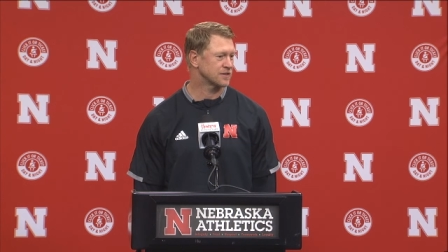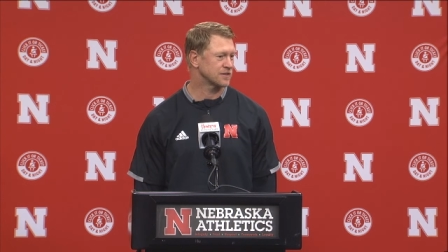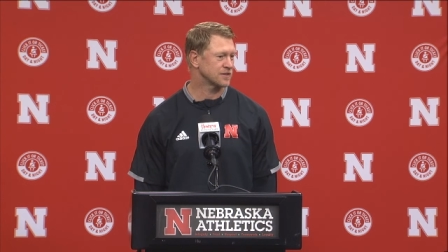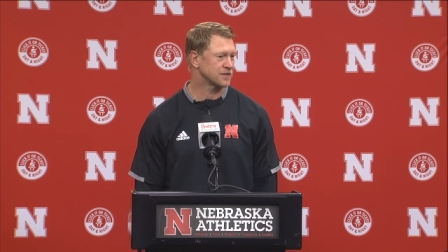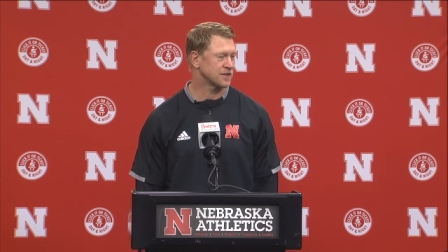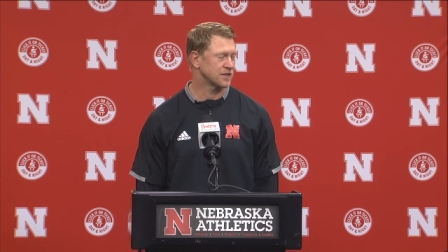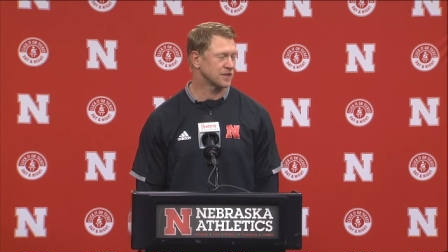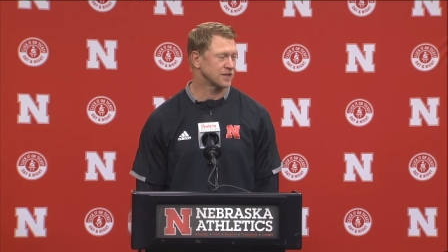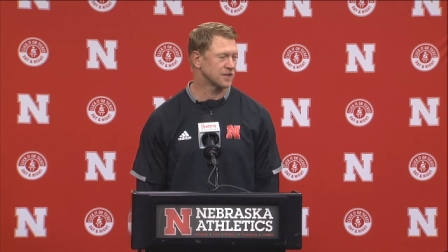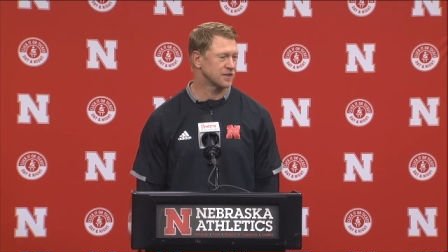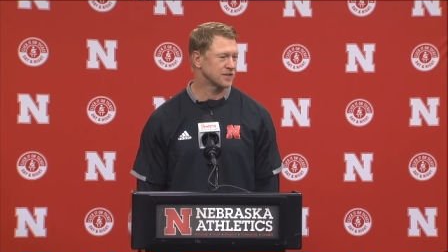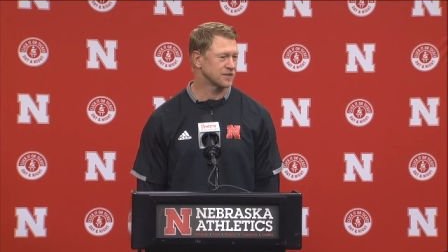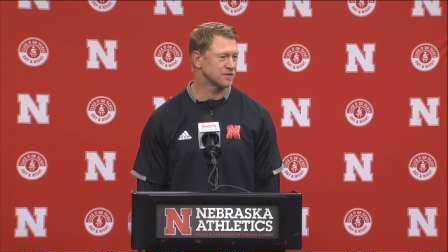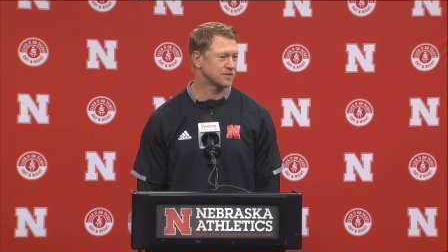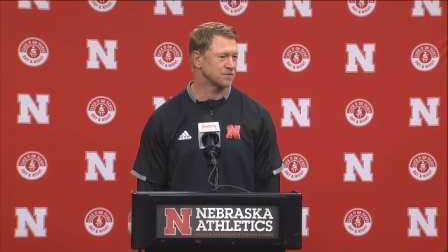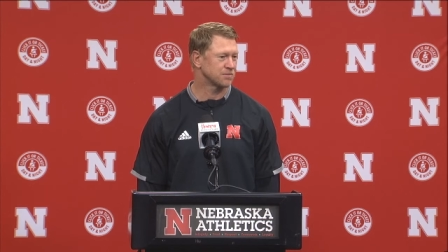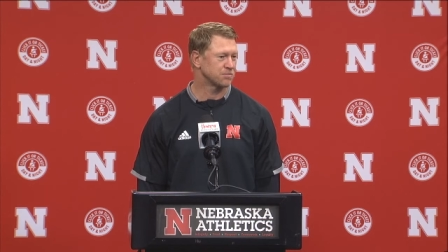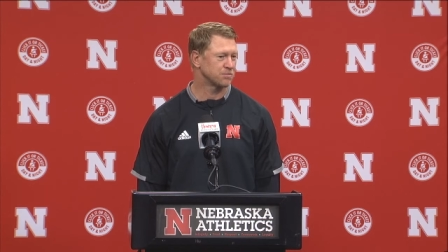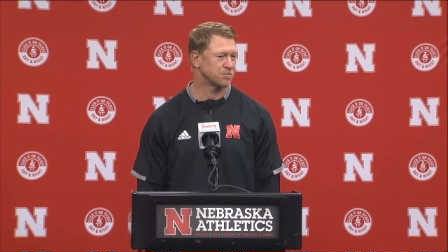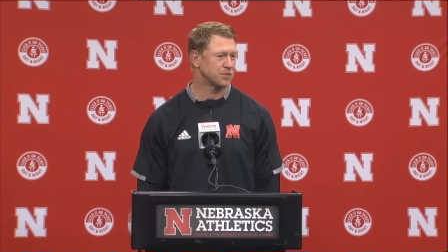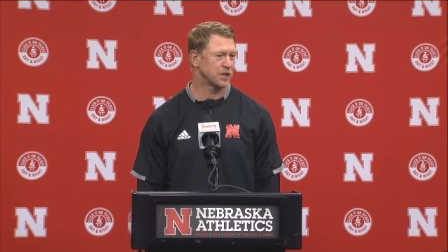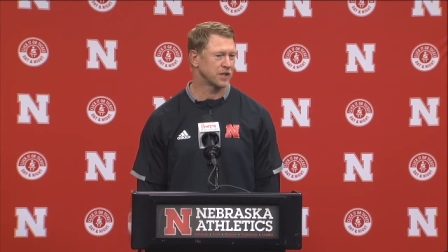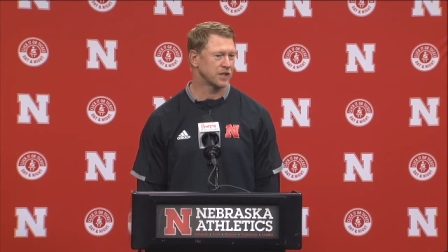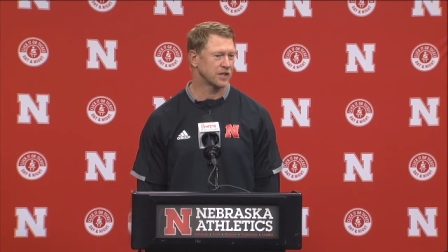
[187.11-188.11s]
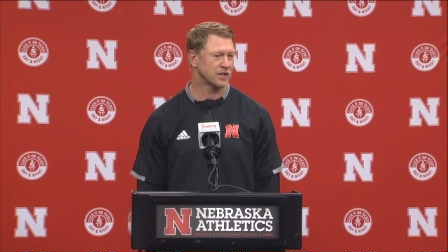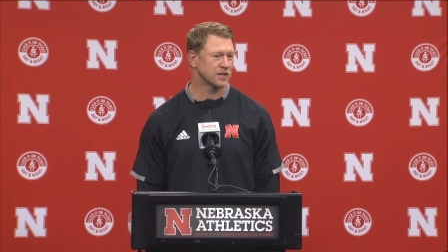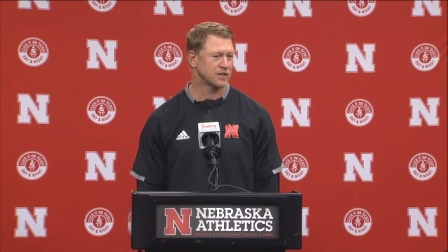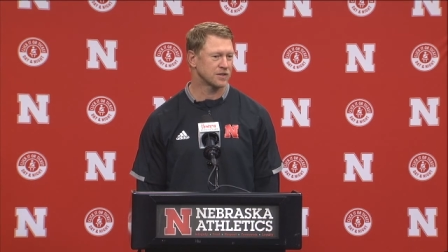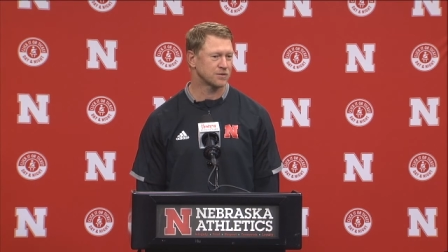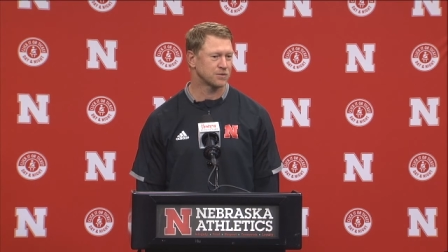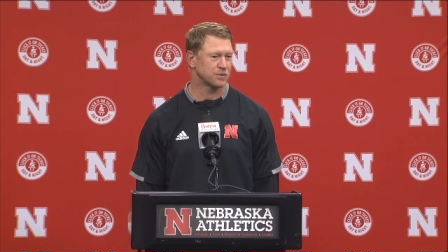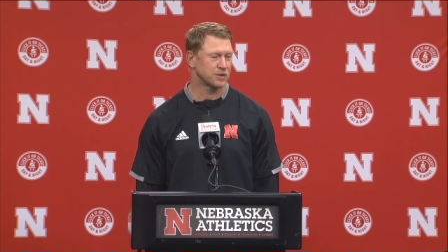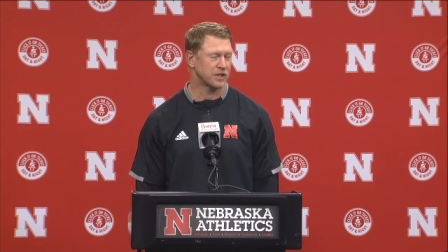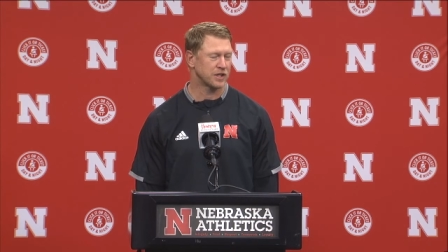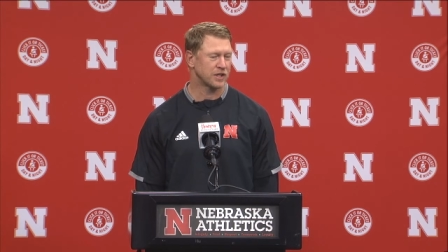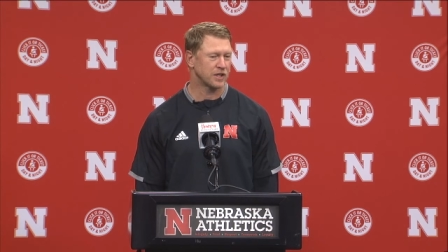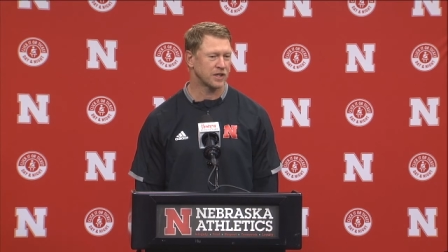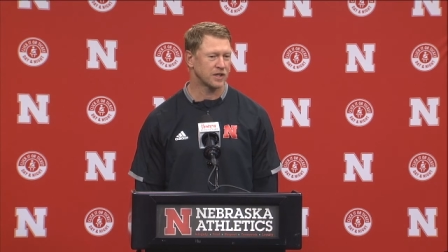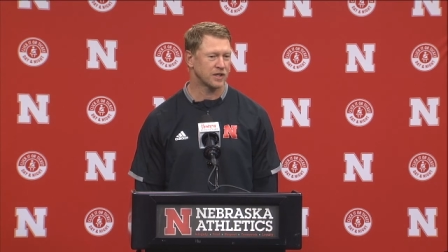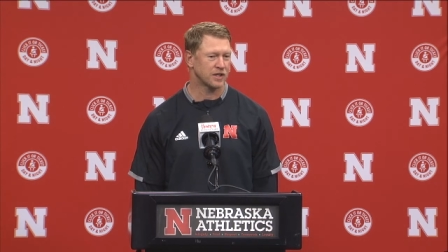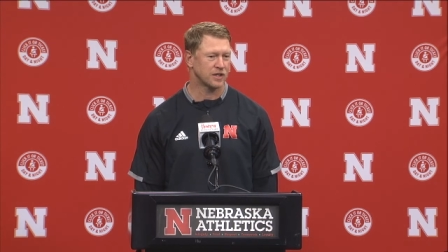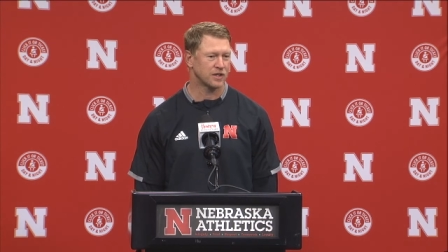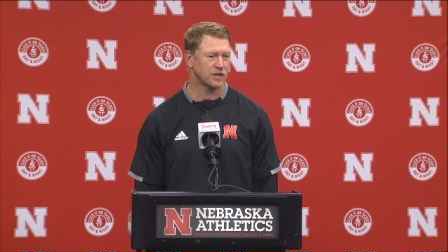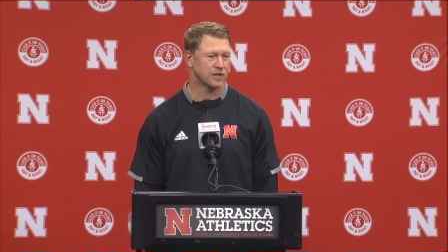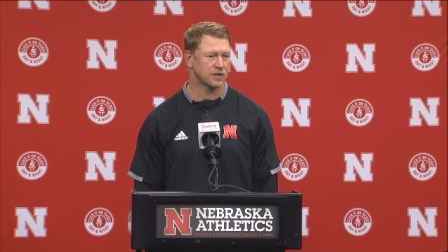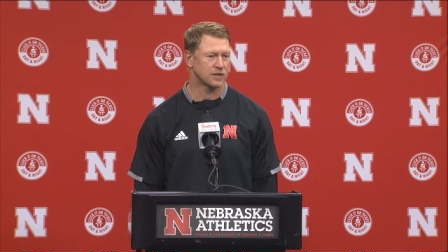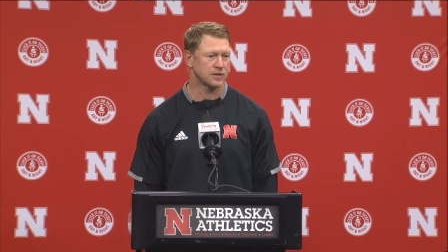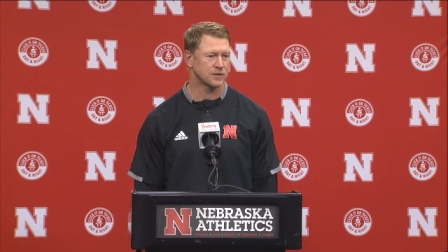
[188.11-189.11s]
uh, big when he got
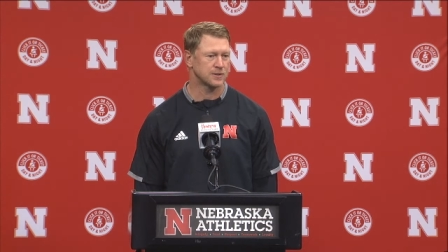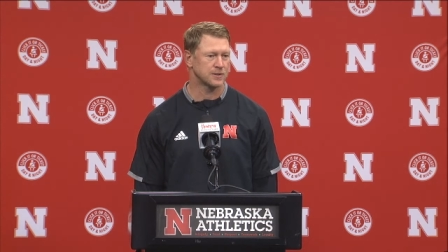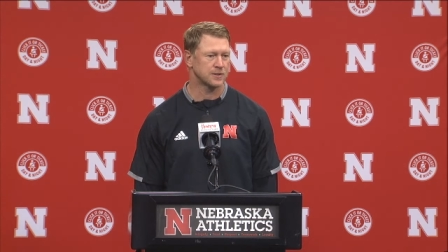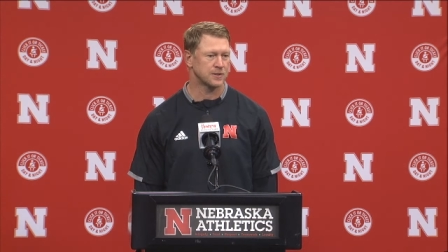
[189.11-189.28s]
here.